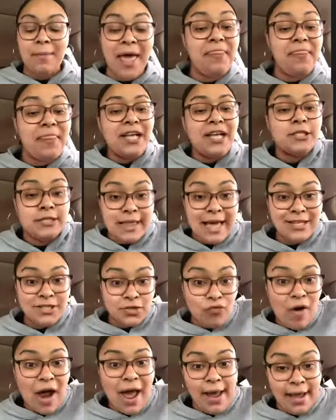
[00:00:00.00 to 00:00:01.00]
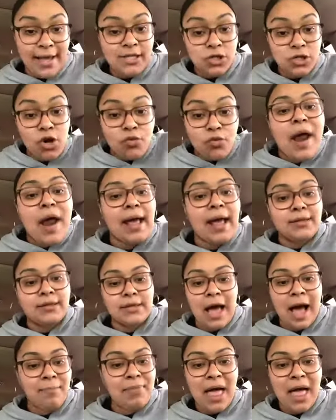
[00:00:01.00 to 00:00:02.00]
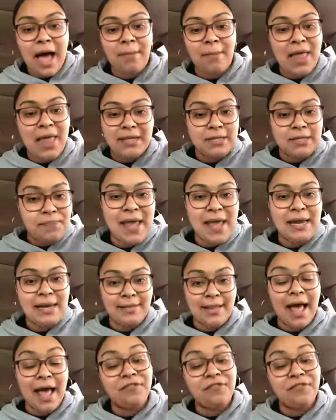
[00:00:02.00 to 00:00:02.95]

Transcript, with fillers: And that's that's right. It's correct. I'm not I'm not debating that.